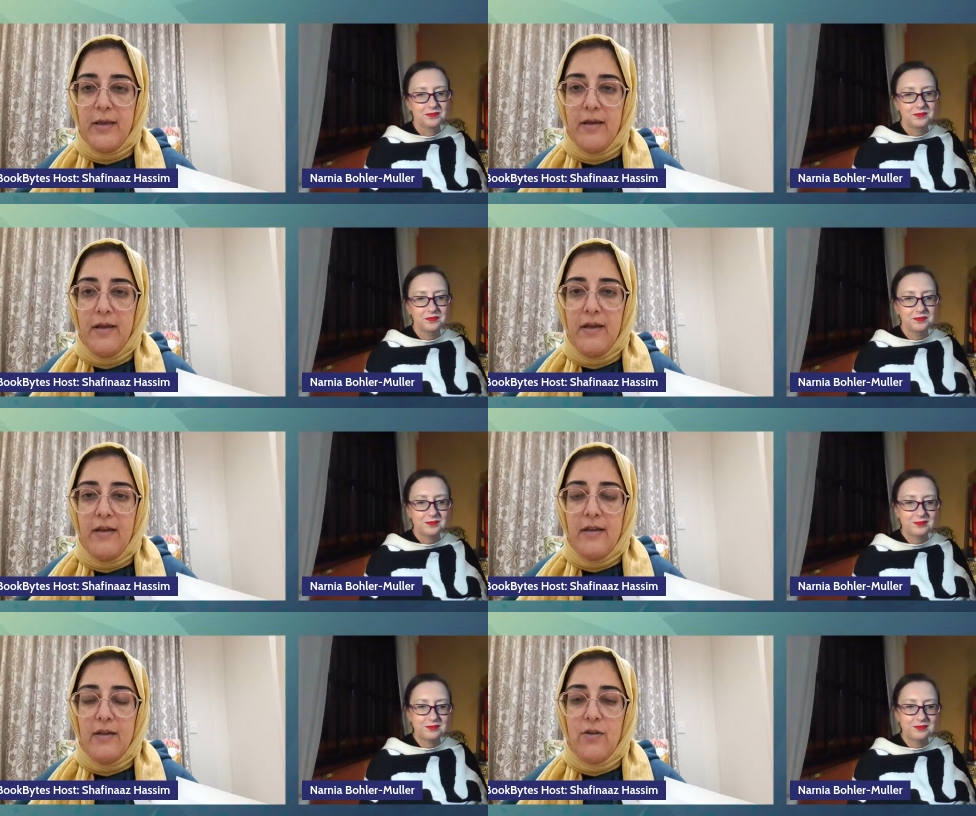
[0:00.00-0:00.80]
Speaker 1: their,
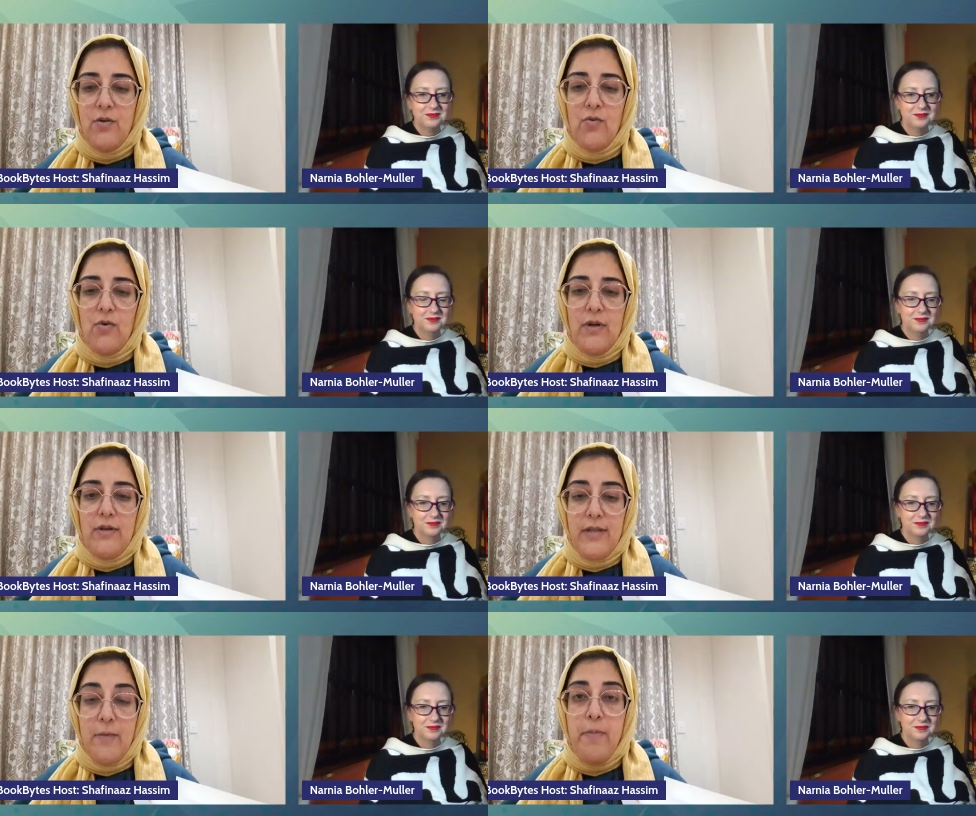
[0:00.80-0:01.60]
you know,
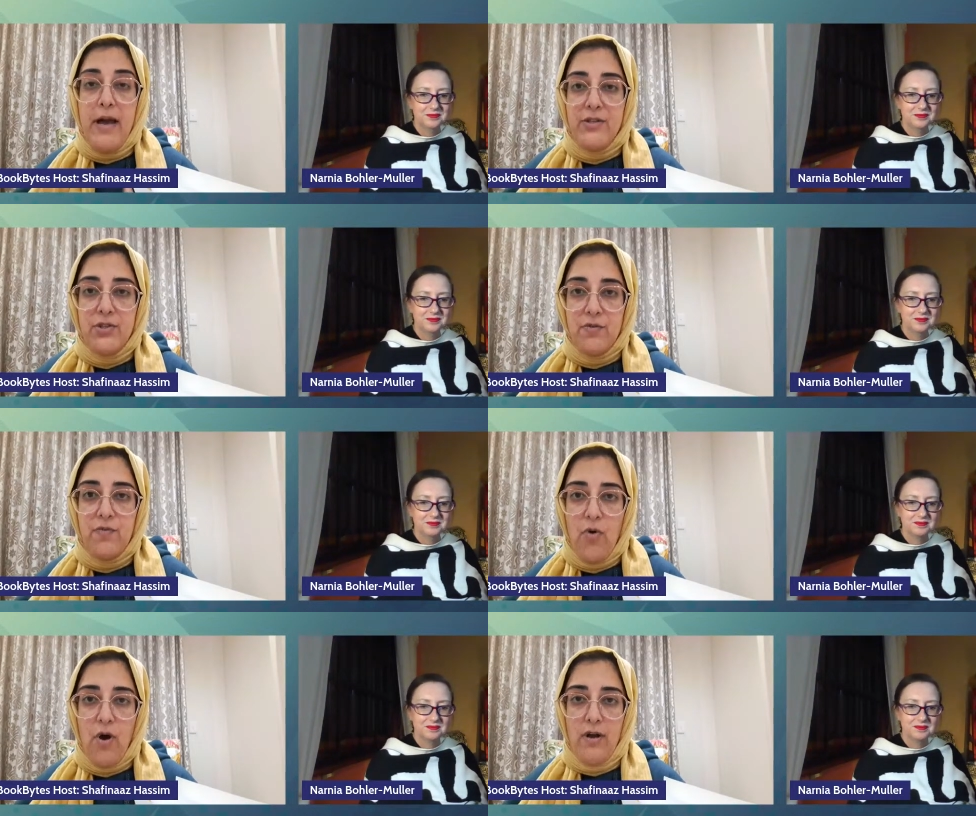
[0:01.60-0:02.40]
uh, their passion
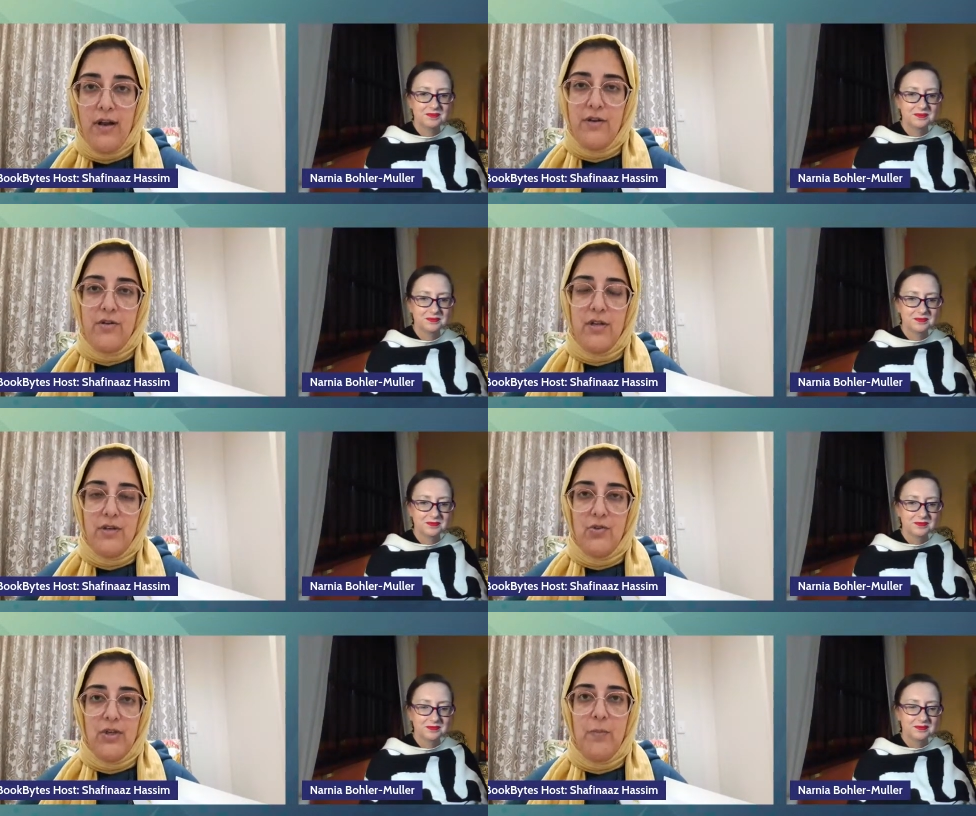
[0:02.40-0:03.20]
for our
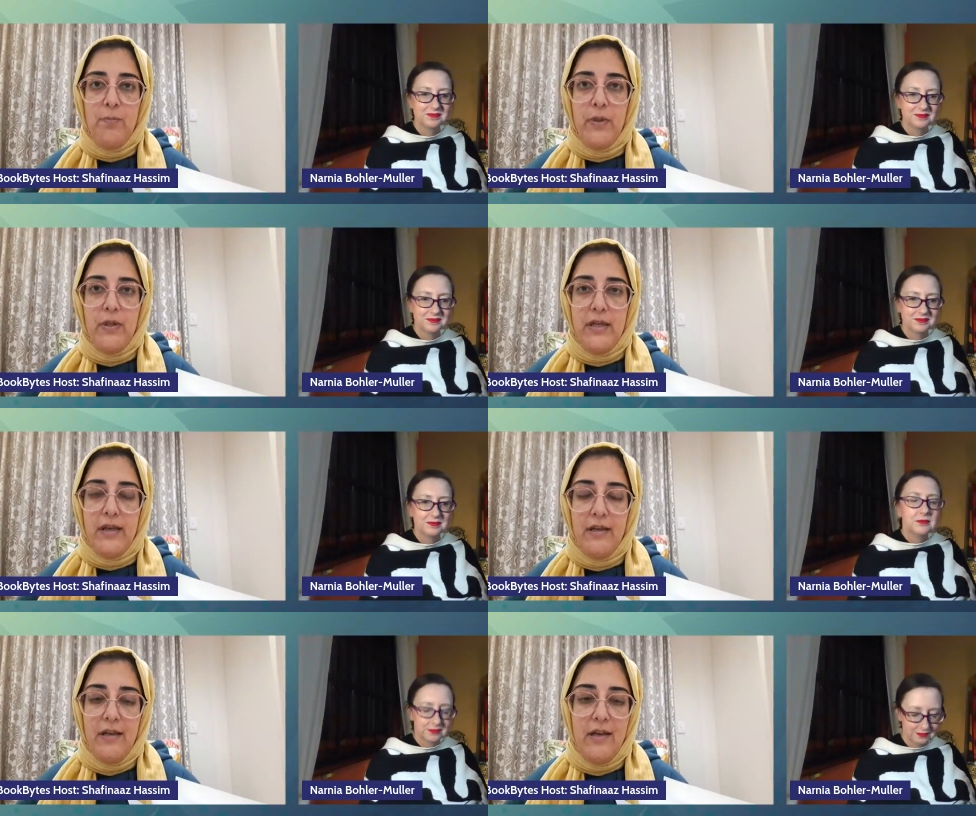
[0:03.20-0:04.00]
country to keep
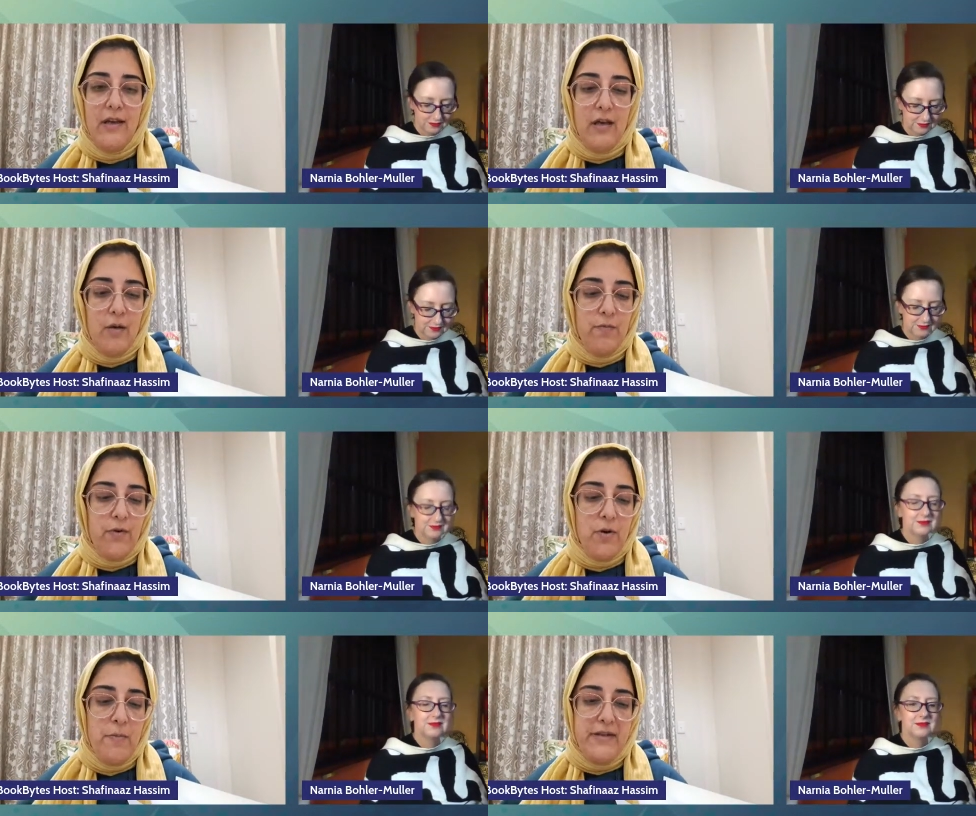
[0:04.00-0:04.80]
building um,
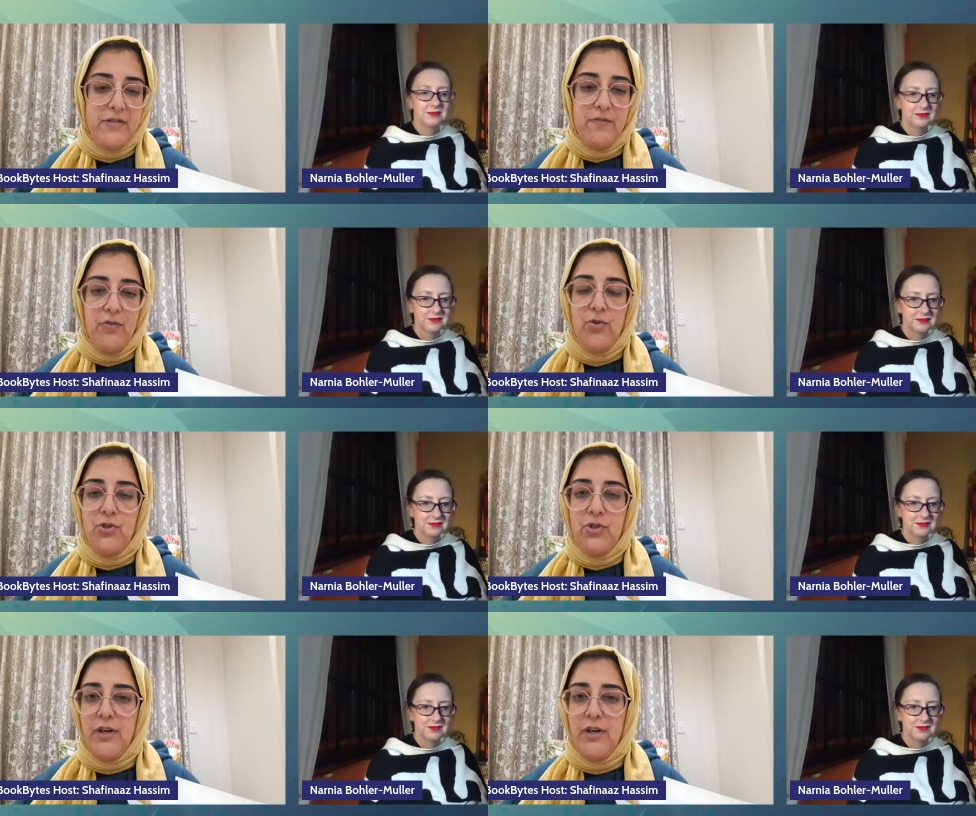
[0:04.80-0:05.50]
for a better future.